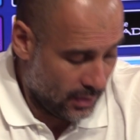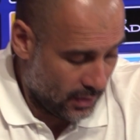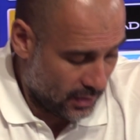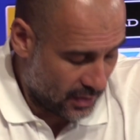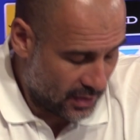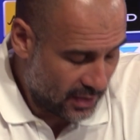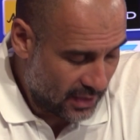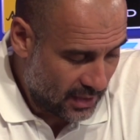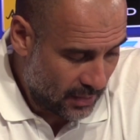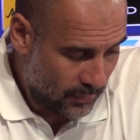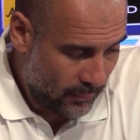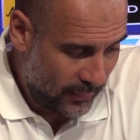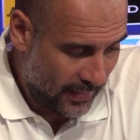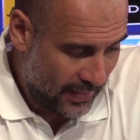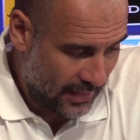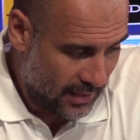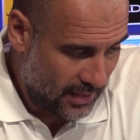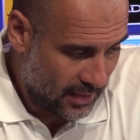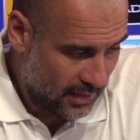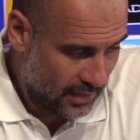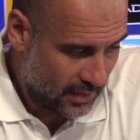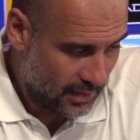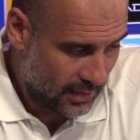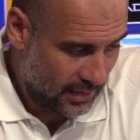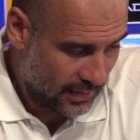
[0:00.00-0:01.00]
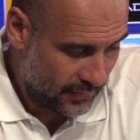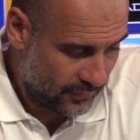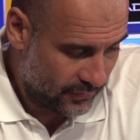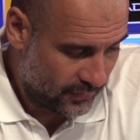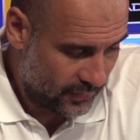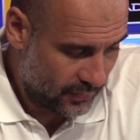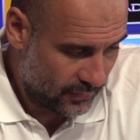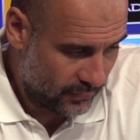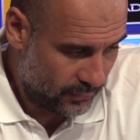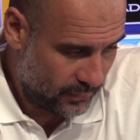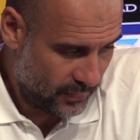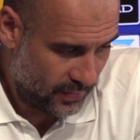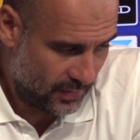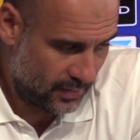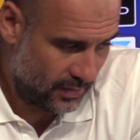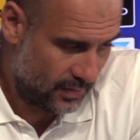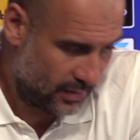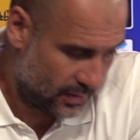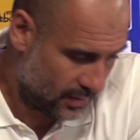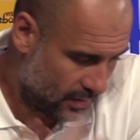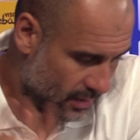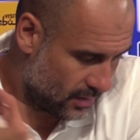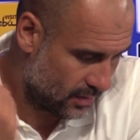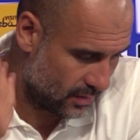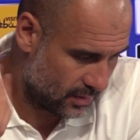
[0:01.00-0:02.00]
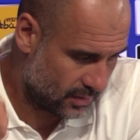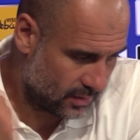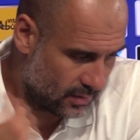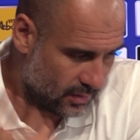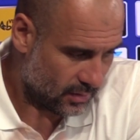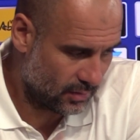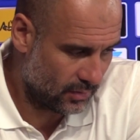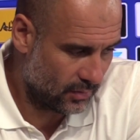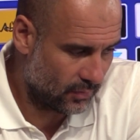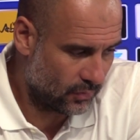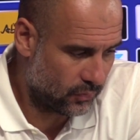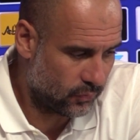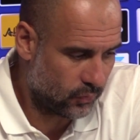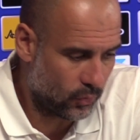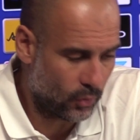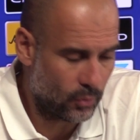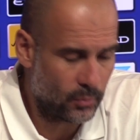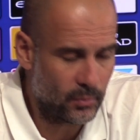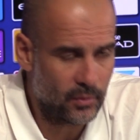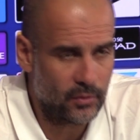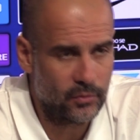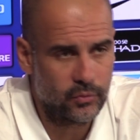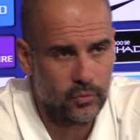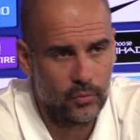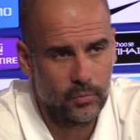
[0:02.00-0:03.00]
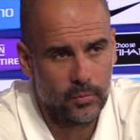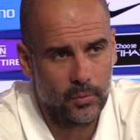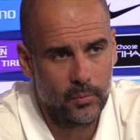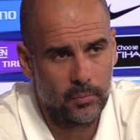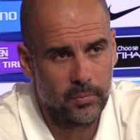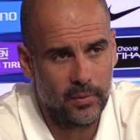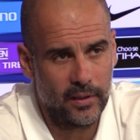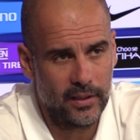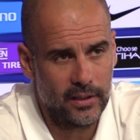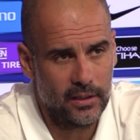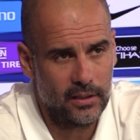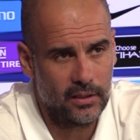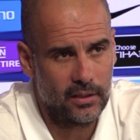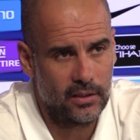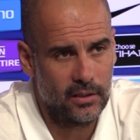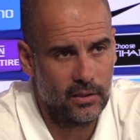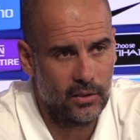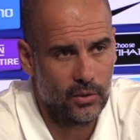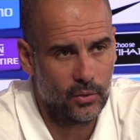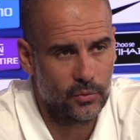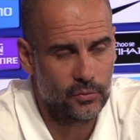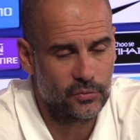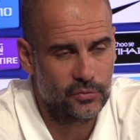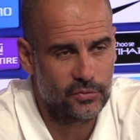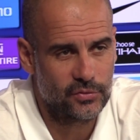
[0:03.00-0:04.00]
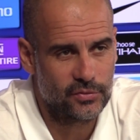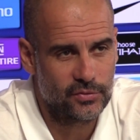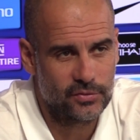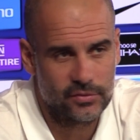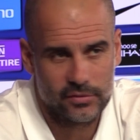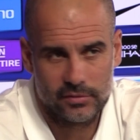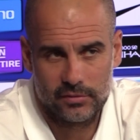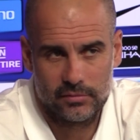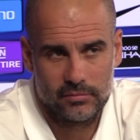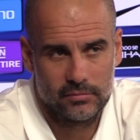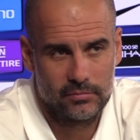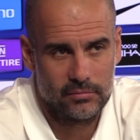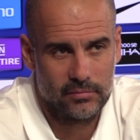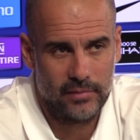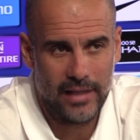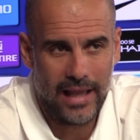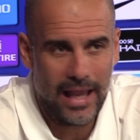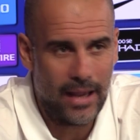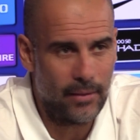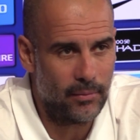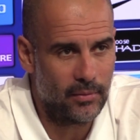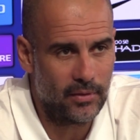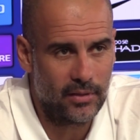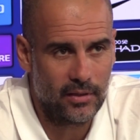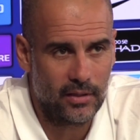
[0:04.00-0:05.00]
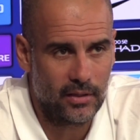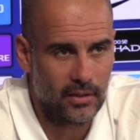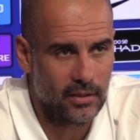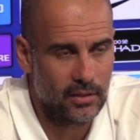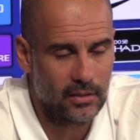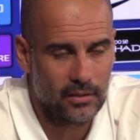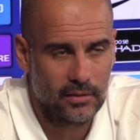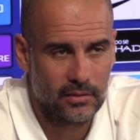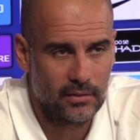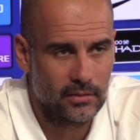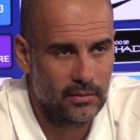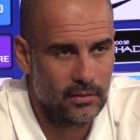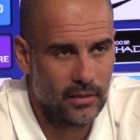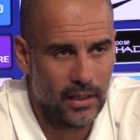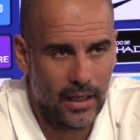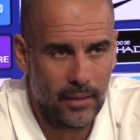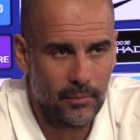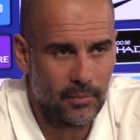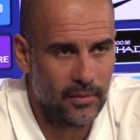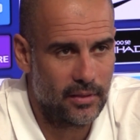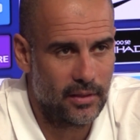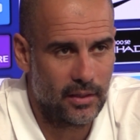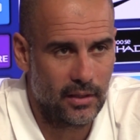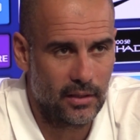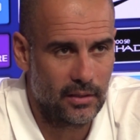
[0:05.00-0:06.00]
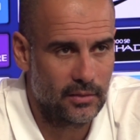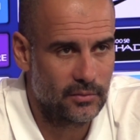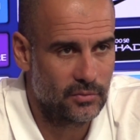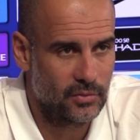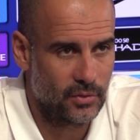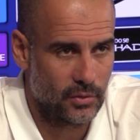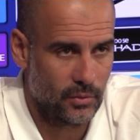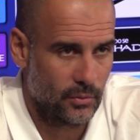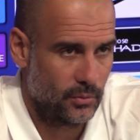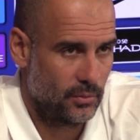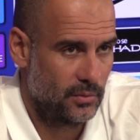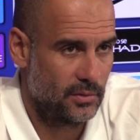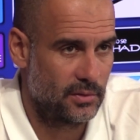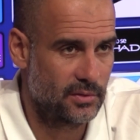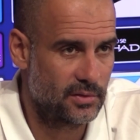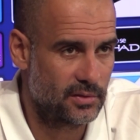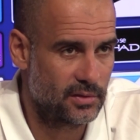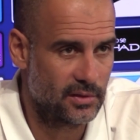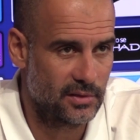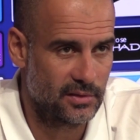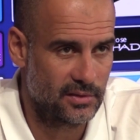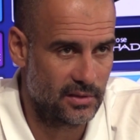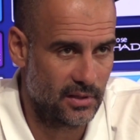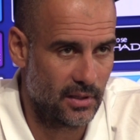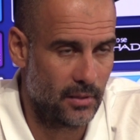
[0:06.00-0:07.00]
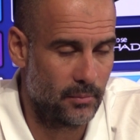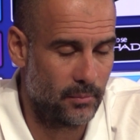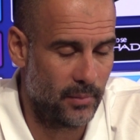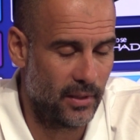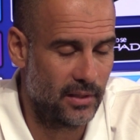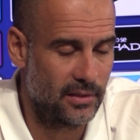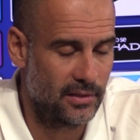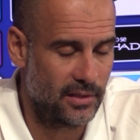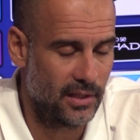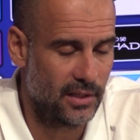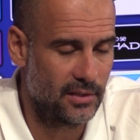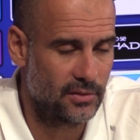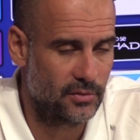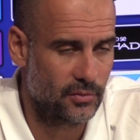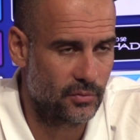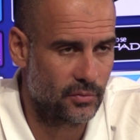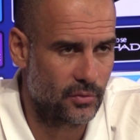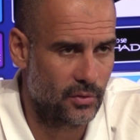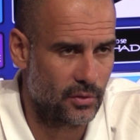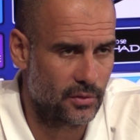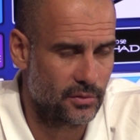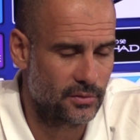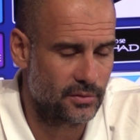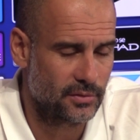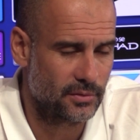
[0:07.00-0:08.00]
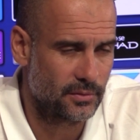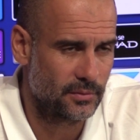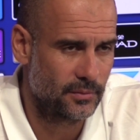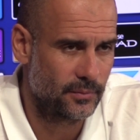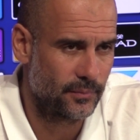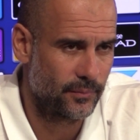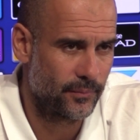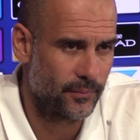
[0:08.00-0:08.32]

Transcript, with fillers: He came back here after being a former football player. He knows everything. So it's an advantage, of course.